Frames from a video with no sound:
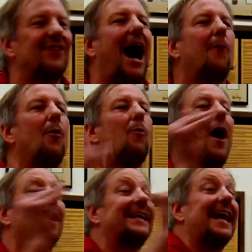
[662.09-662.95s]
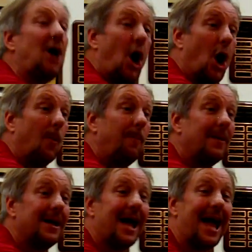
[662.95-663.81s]
I would want to get home
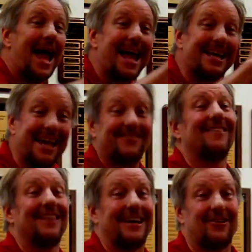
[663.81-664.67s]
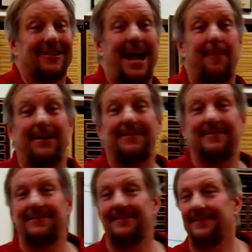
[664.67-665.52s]
and get to the liquor cabinet.
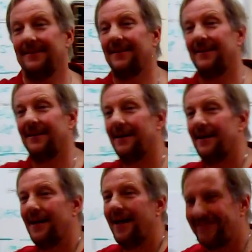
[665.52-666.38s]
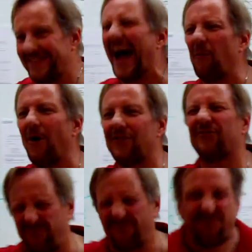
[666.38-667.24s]
That was
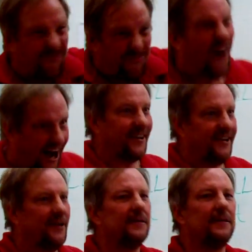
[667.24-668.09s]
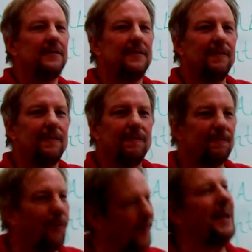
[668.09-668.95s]
fun
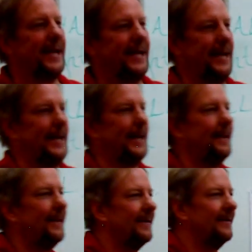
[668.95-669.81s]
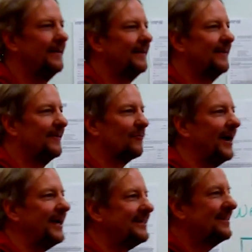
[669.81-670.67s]
for me. Right?